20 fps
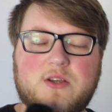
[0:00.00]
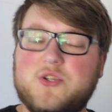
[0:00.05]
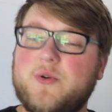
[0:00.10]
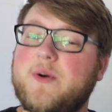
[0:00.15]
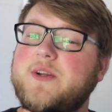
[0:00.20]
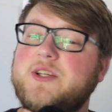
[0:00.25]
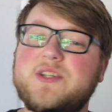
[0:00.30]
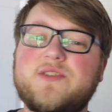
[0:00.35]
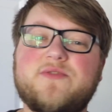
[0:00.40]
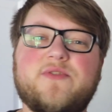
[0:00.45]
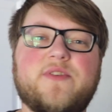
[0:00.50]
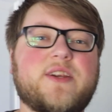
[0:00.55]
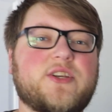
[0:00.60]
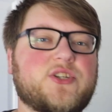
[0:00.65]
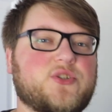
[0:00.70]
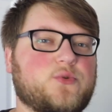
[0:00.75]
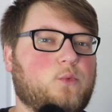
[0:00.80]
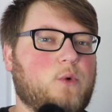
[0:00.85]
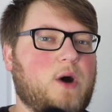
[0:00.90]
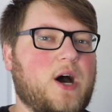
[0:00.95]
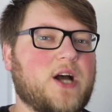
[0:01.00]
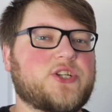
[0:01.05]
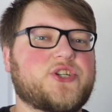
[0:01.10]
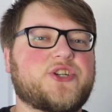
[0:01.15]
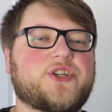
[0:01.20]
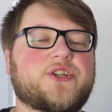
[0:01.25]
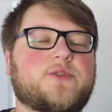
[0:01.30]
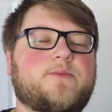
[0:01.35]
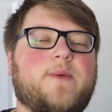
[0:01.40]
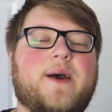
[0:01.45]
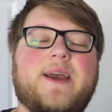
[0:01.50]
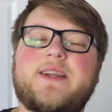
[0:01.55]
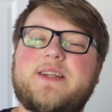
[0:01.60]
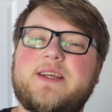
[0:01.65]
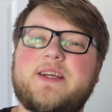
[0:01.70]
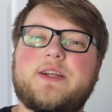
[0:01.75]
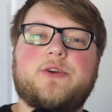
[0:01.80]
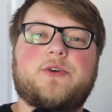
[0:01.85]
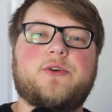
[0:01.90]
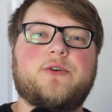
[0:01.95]
So I just finished Watchers by
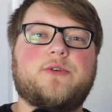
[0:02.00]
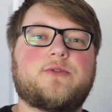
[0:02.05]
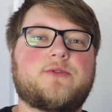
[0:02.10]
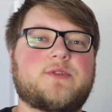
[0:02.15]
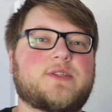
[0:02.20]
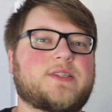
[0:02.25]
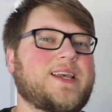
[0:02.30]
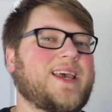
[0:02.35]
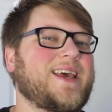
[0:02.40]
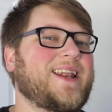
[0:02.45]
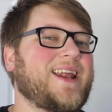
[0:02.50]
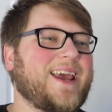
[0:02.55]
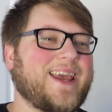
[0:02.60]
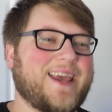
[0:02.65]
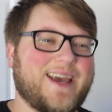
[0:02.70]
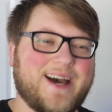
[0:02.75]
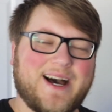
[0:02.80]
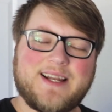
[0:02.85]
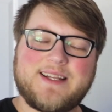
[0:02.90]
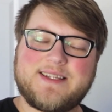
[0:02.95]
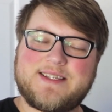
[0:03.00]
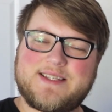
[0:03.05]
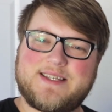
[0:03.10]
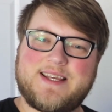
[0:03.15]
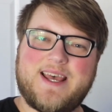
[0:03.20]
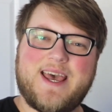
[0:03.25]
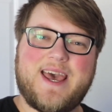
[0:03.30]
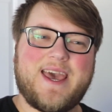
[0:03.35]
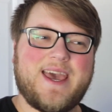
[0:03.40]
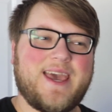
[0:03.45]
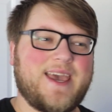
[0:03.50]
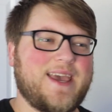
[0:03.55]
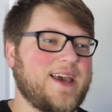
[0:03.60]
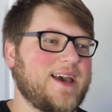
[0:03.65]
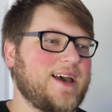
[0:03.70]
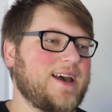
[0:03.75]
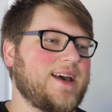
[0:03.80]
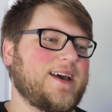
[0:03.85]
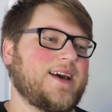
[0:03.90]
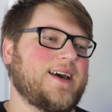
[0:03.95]
Dean Koontz, and I gotta
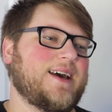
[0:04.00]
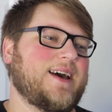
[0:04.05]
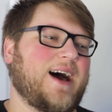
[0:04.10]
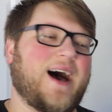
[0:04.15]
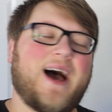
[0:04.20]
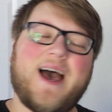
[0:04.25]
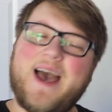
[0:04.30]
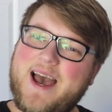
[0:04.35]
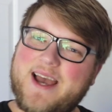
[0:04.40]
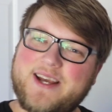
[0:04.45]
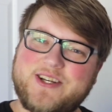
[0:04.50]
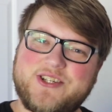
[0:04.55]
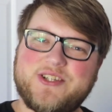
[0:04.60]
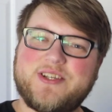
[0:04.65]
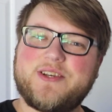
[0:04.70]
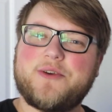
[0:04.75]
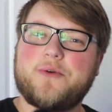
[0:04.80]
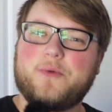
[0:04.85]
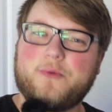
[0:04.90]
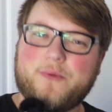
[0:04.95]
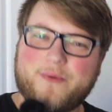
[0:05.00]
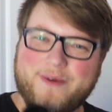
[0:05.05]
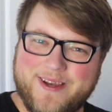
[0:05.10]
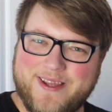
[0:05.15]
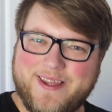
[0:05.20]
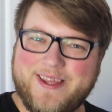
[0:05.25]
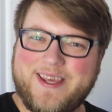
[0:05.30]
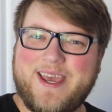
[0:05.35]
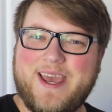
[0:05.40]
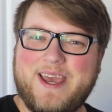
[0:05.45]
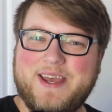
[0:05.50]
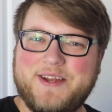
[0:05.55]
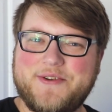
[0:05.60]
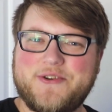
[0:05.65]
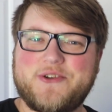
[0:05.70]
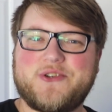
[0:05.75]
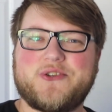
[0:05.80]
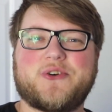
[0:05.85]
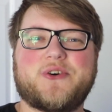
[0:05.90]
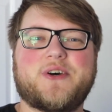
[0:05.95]
say, I actually really
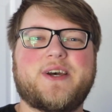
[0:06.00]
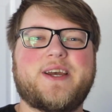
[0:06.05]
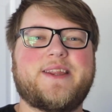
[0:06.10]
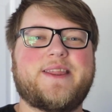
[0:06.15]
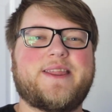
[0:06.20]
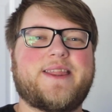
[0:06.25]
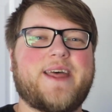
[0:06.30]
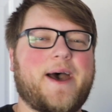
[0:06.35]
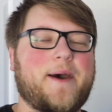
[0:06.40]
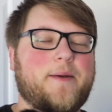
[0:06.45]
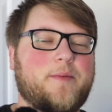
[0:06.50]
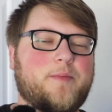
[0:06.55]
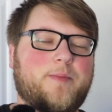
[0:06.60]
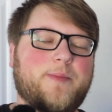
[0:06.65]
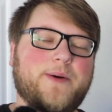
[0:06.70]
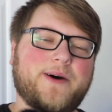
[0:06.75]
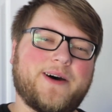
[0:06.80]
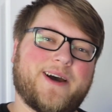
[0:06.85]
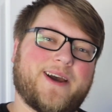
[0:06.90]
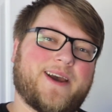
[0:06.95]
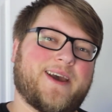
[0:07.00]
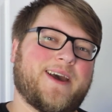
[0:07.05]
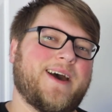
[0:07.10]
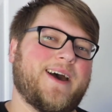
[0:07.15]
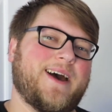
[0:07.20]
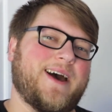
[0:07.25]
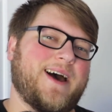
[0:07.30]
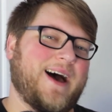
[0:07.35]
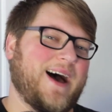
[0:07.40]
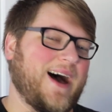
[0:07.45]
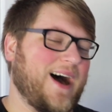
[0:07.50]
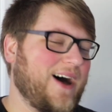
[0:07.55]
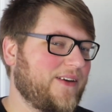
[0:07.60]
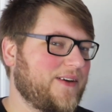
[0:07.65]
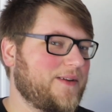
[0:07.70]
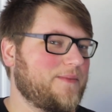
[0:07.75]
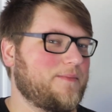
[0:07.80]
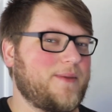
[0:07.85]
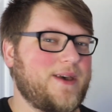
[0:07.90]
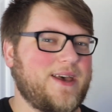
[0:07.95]
enjoyed that book.
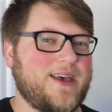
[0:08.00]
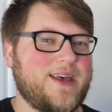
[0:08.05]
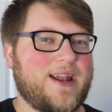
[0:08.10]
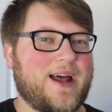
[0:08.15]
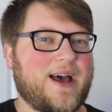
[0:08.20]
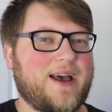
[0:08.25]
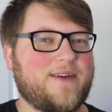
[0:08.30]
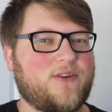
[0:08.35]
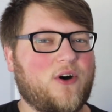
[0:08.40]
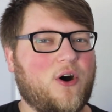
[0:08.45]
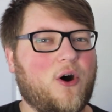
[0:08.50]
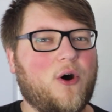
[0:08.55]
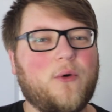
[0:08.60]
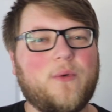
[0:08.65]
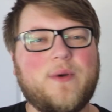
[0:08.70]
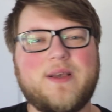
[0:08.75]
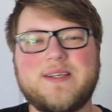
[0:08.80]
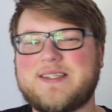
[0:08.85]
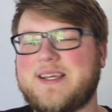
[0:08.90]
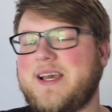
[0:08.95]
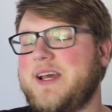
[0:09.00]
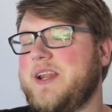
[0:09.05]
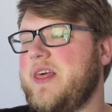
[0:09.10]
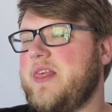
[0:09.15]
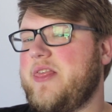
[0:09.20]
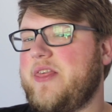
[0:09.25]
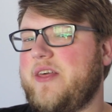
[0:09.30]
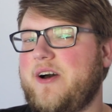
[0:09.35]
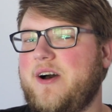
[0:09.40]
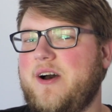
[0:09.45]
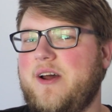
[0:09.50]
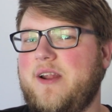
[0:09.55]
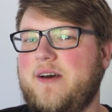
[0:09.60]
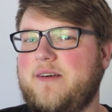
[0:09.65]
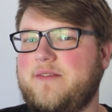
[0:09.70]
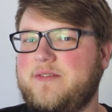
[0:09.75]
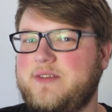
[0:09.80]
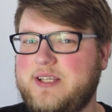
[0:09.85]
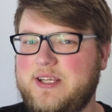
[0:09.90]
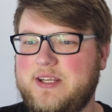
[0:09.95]
I'll admit, I've always kind of thought
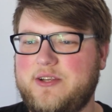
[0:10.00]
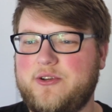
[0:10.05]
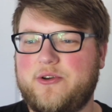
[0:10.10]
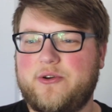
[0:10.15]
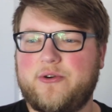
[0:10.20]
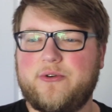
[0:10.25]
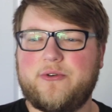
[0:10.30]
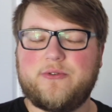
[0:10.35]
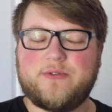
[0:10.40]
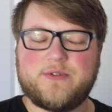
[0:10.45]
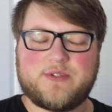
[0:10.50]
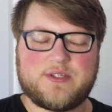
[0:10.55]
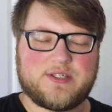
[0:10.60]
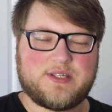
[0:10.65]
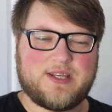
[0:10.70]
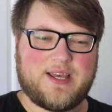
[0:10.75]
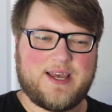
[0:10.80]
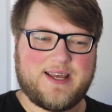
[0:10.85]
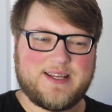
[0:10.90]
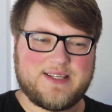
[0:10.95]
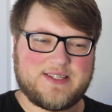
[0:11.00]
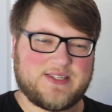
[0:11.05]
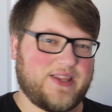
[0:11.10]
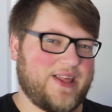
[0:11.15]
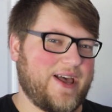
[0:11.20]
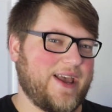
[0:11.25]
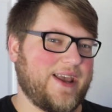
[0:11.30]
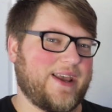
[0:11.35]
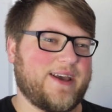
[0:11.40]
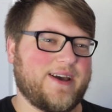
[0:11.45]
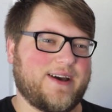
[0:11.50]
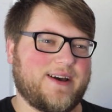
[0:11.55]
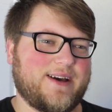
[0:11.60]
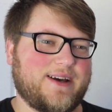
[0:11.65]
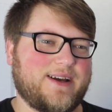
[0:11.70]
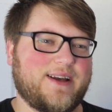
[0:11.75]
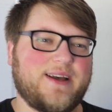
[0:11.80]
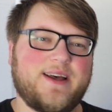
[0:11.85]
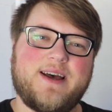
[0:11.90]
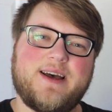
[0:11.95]
of Dean Koontz as like
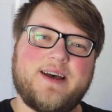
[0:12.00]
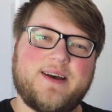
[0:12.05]
a